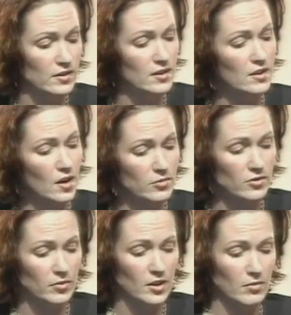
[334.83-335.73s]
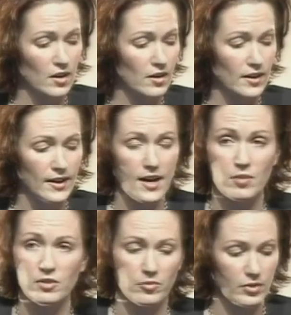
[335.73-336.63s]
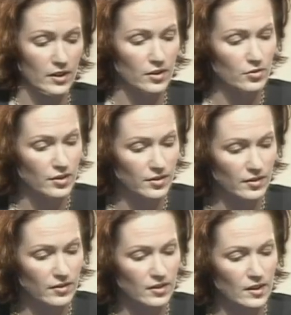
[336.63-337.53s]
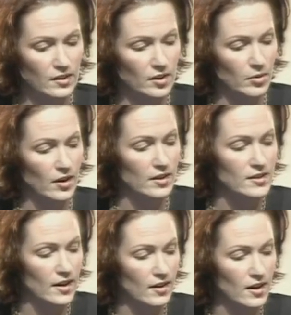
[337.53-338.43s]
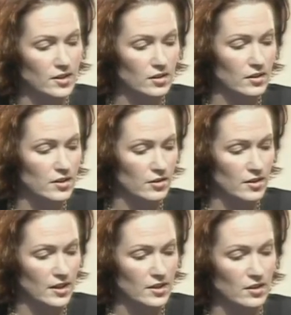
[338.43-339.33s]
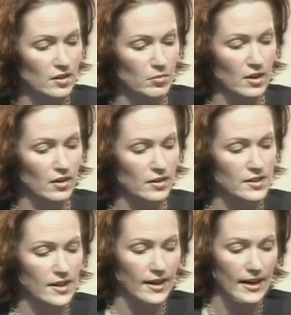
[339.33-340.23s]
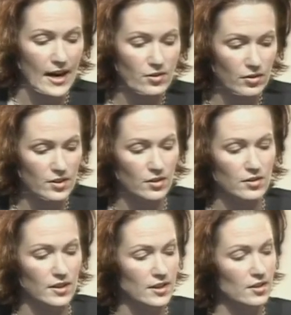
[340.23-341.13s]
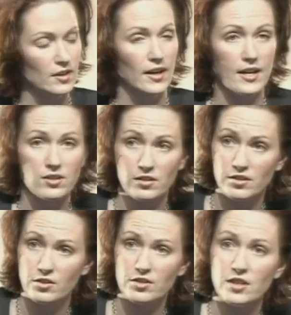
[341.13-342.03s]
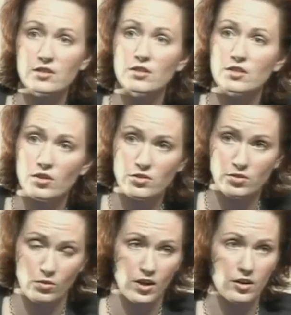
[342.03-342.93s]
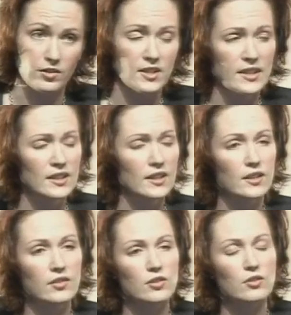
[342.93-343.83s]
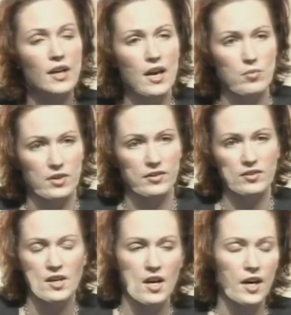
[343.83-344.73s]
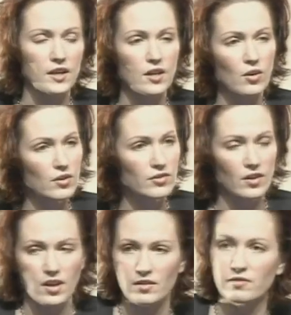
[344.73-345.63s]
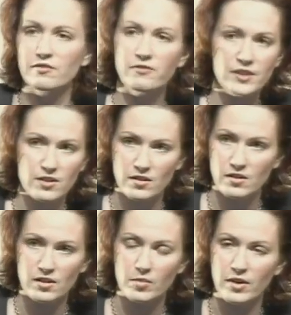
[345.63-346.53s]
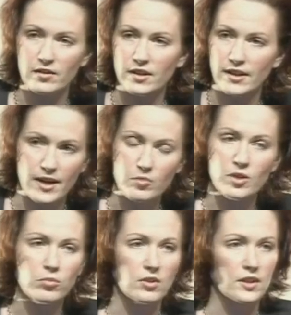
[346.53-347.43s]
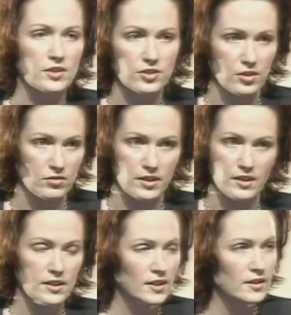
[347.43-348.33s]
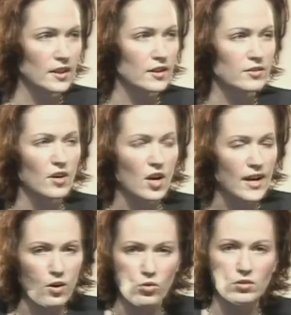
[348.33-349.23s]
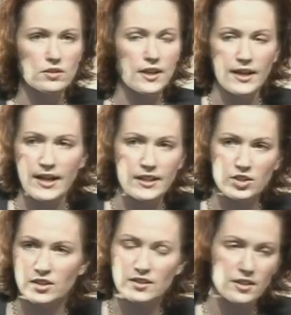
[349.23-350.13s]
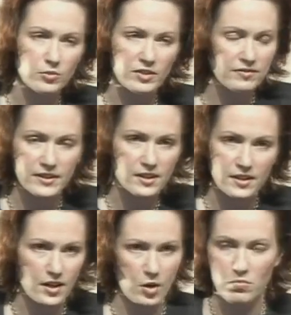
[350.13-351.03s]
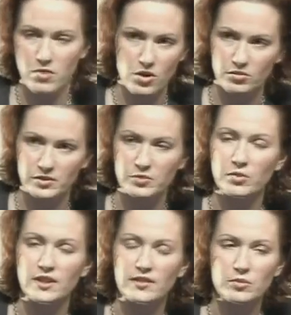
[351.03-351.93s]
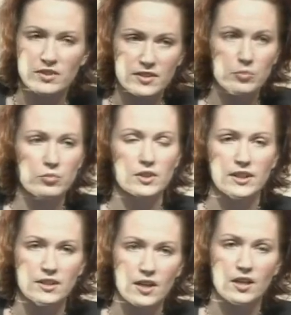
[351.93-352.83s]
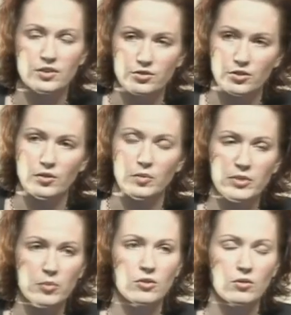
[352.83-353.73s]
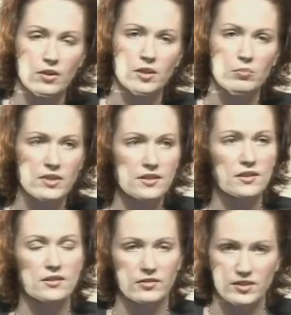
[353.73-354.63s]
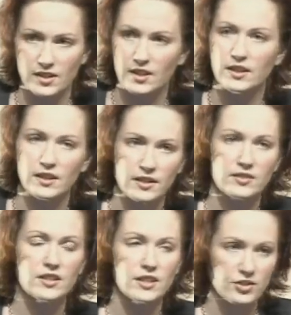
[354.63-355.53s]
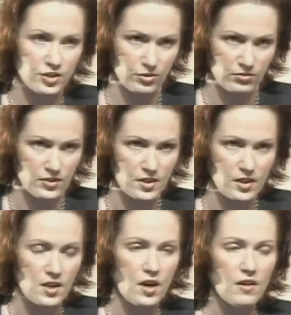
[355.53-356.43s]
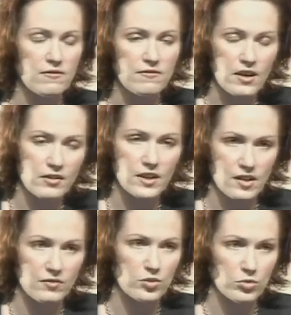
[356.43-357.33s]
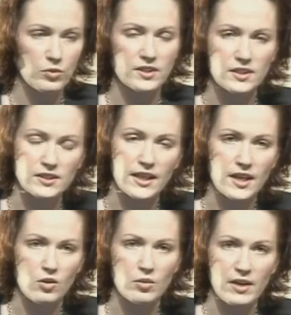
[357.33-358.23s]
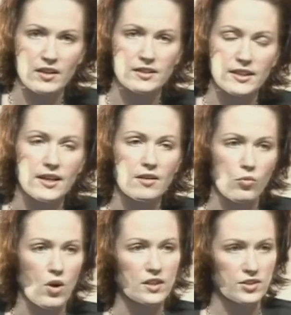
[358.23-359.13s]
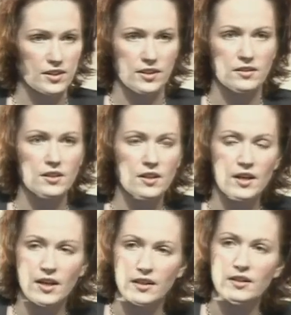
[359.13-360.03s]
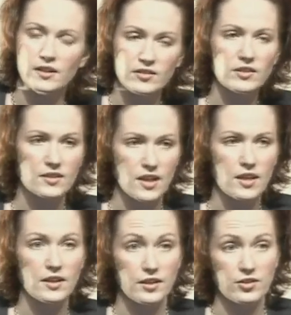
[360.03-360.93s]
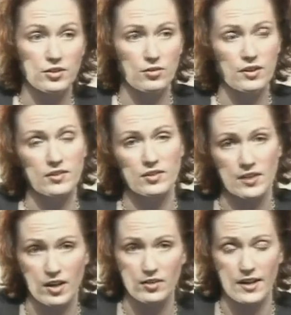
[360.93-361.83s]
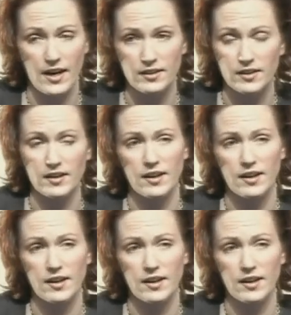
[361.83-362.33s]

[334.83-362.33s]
This comes from the American Academy of Pediatricians, the American Psychological Association, the American Psychiatric Association, the National Association of Social Workers. It is unanimous. I know there's a lot of fear about gay people and children that is old and ancient, and we feel it in our bones, but it's simply not true. And people who are in the business of studying this issue are very comfortable with it. They know about it. They have watched it. And this is not an issue. It's a scare tactic.